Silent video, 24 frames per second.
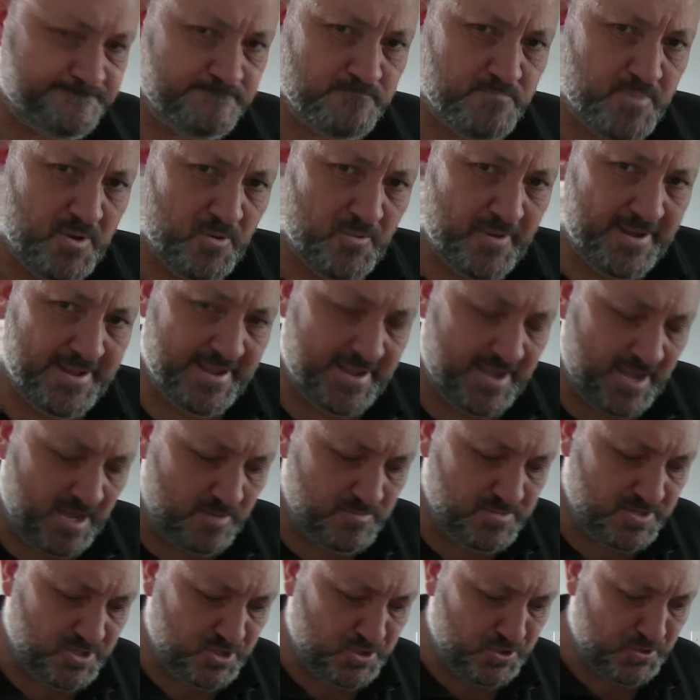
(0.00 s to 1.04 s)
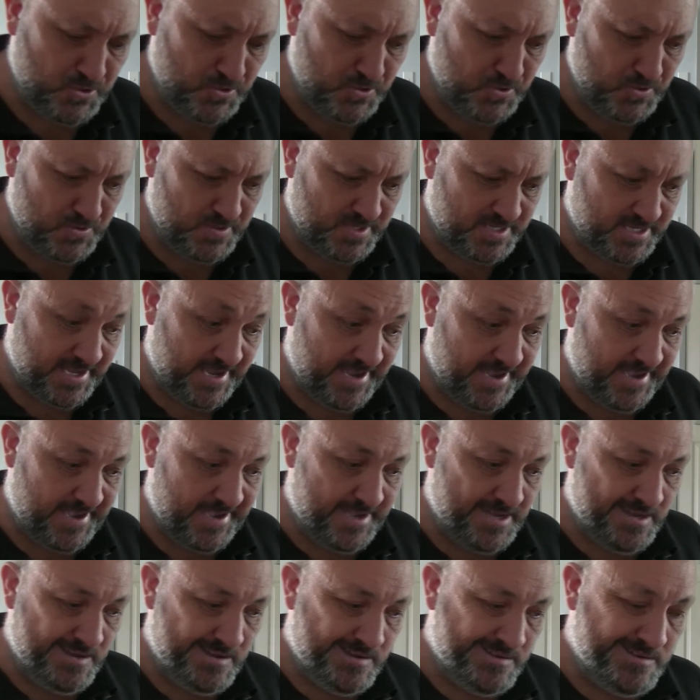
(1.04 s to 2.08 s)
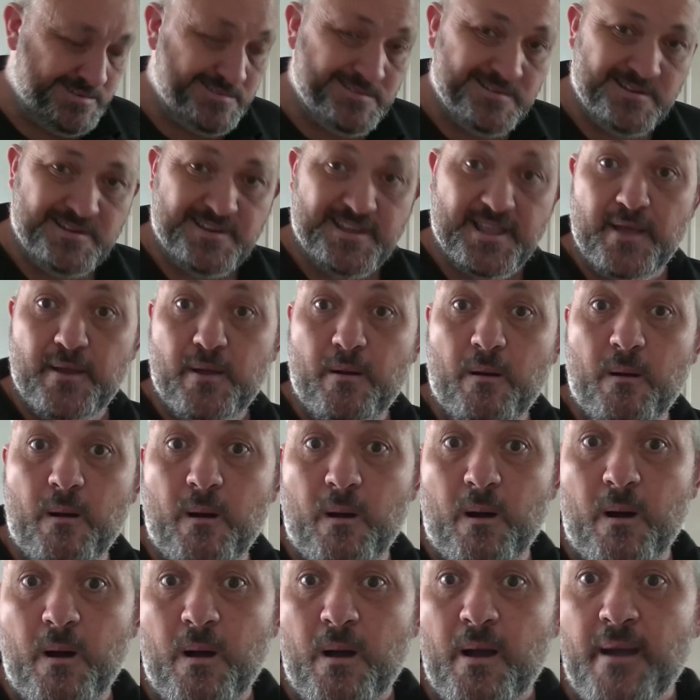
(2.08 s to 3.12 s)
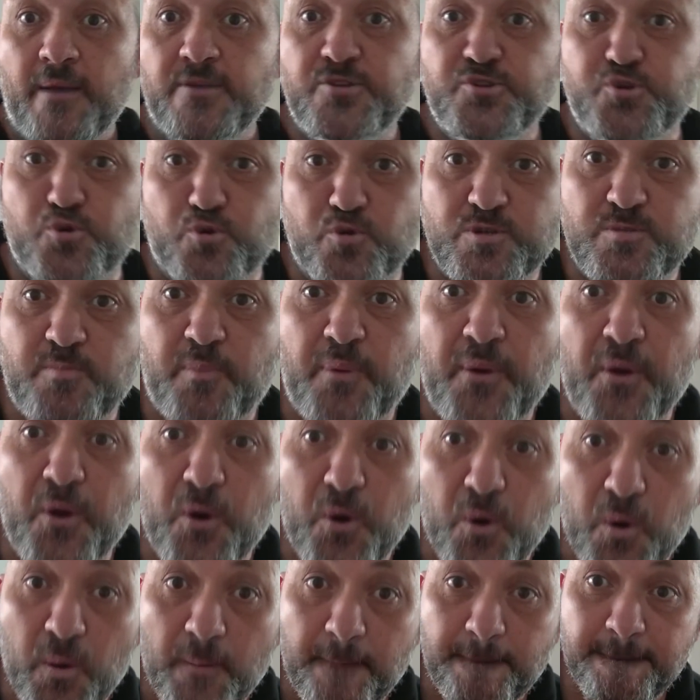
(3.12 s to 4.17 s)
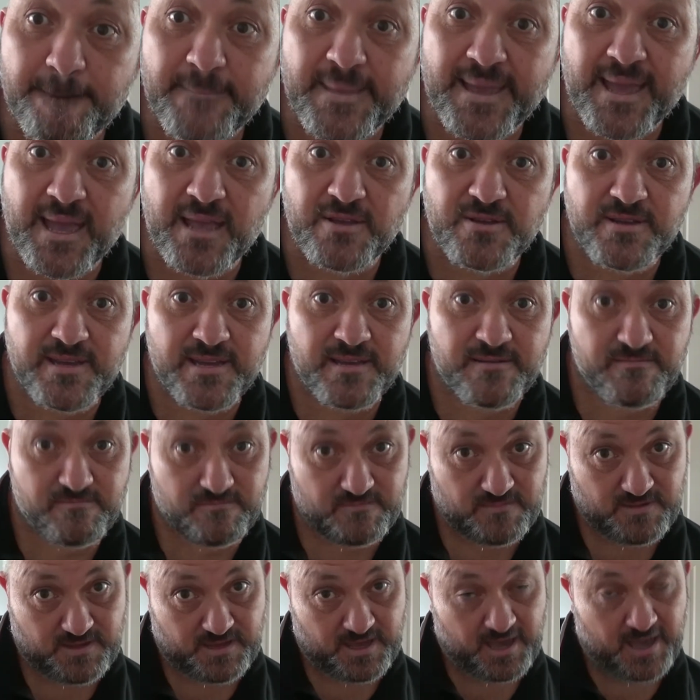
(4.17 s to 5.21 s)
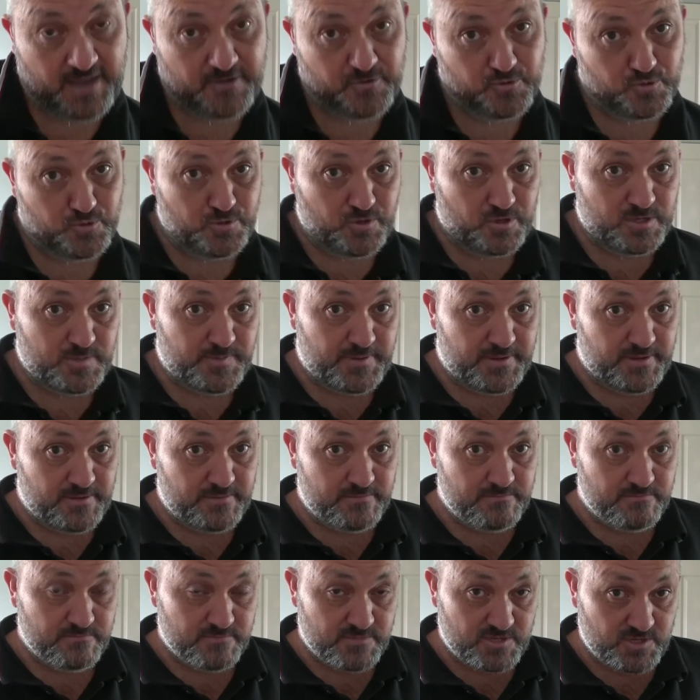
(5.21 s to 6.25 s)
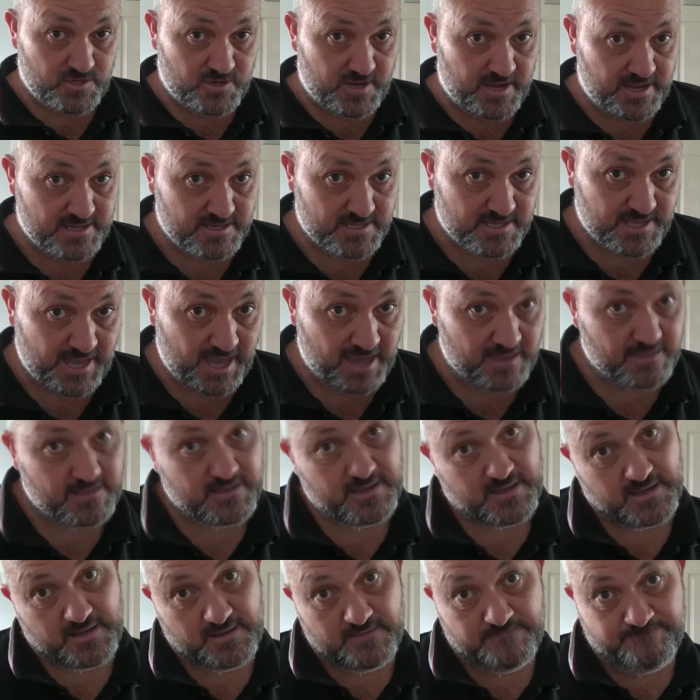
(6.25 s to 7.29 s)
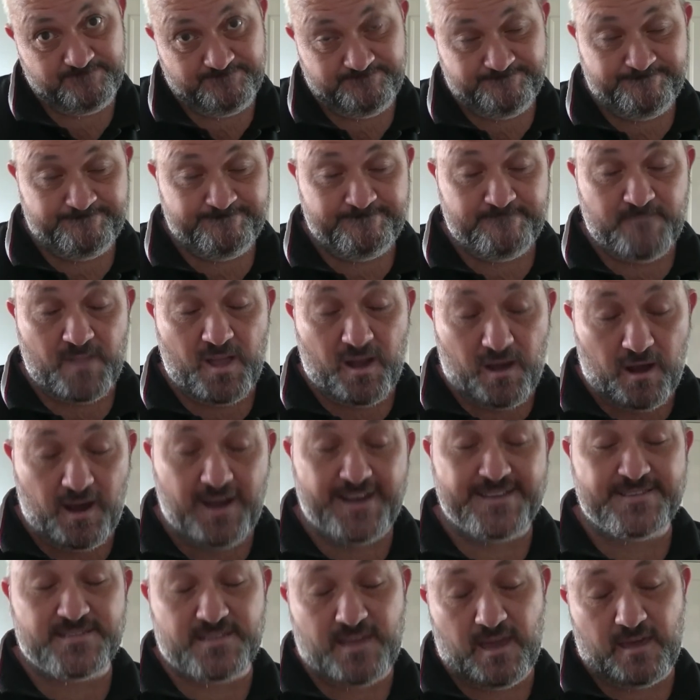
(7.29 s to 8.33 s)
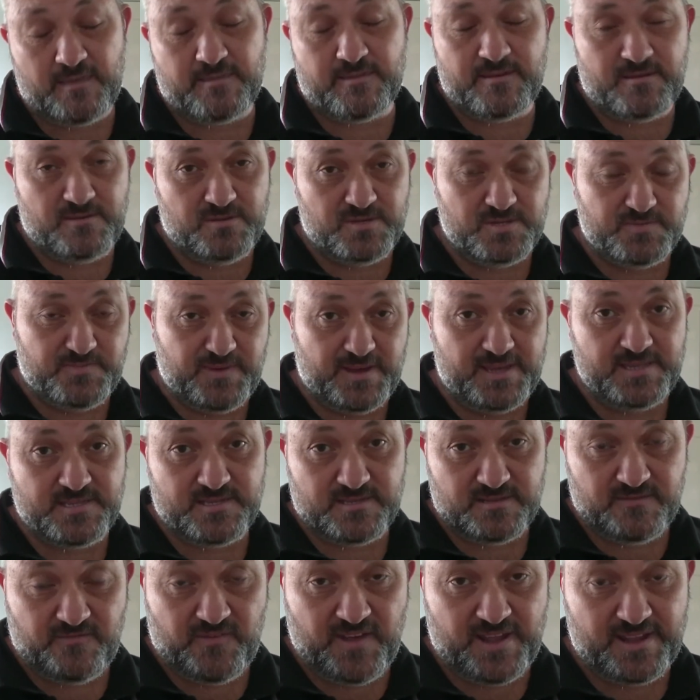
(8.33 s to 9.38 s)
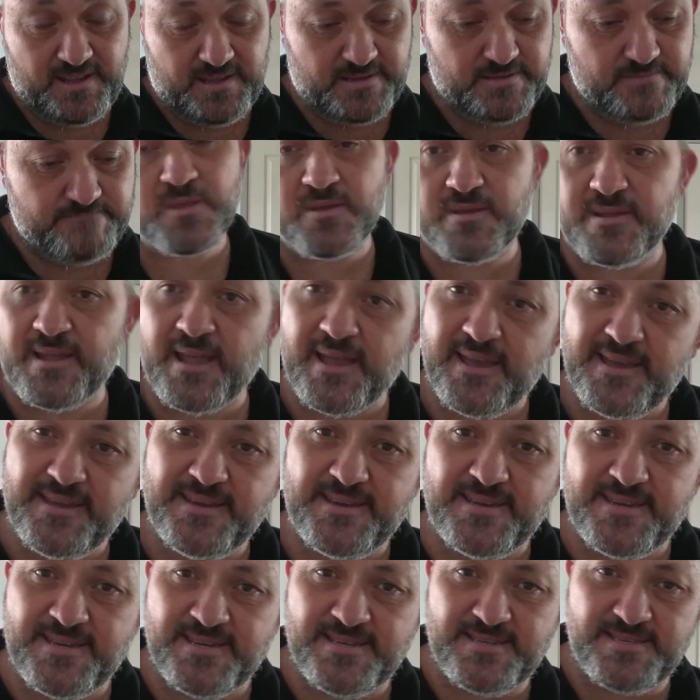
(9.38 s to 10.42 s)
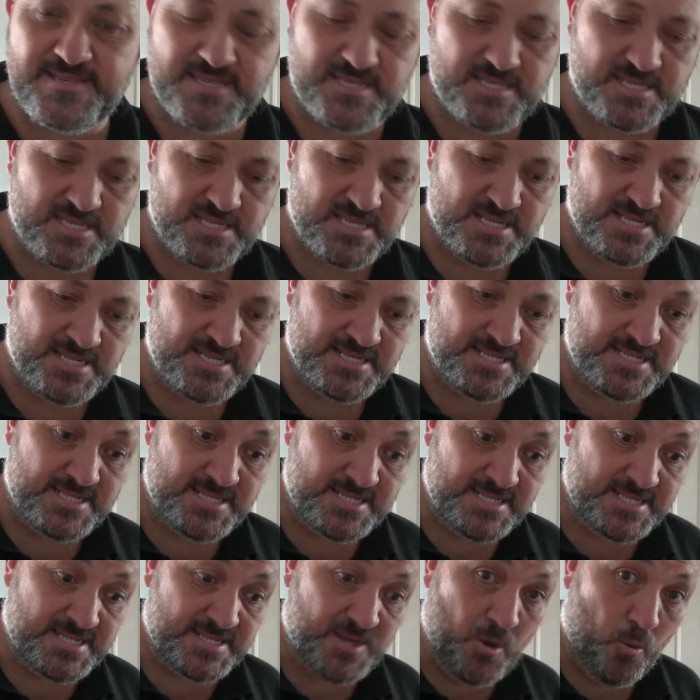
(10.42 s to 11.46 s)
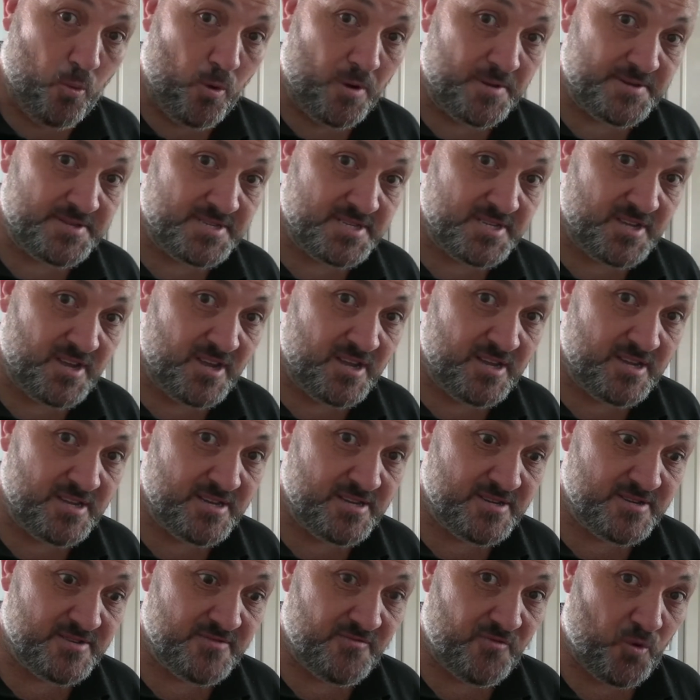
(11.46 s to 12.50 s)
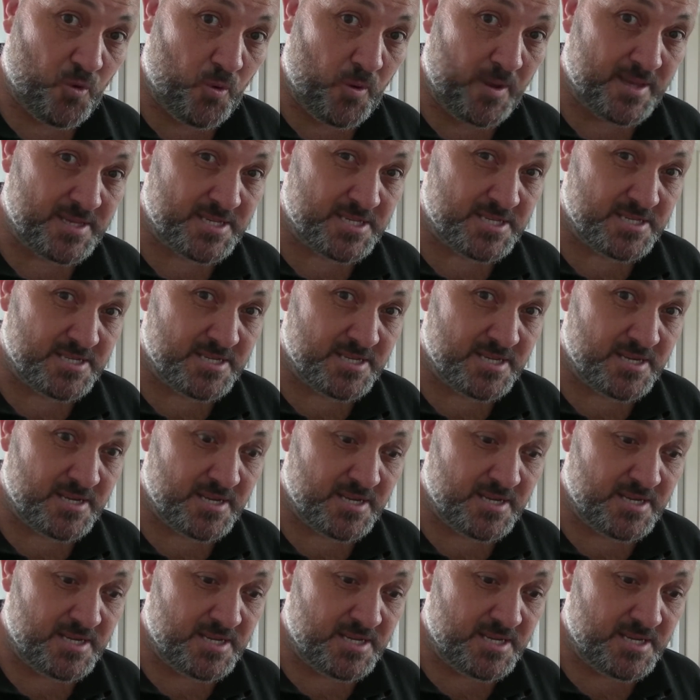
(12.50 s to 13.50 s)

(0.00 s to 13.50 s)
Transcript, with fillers: But when it comes to, say, you know, oh, George Pell, Cardinal George Pell, Australia's Catholic, highest Catholic, who's based in the Vatican, you know, he's wanted for questioning